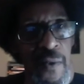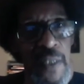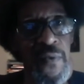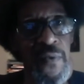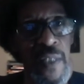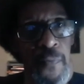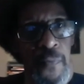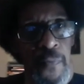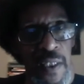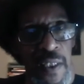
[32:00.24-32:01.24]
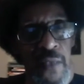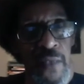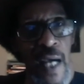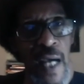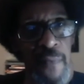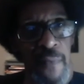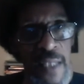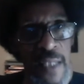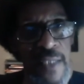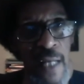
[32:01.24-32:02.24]
District employees will have
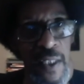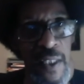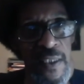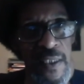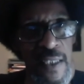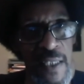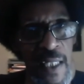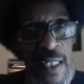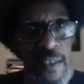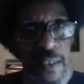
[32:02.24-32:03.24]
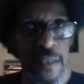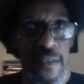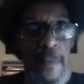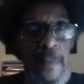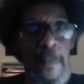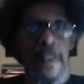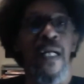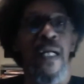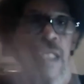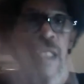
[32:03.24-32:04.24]
anti-racist education.
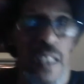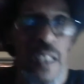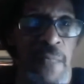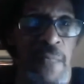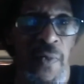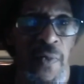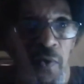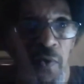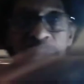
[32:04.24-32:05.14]
If you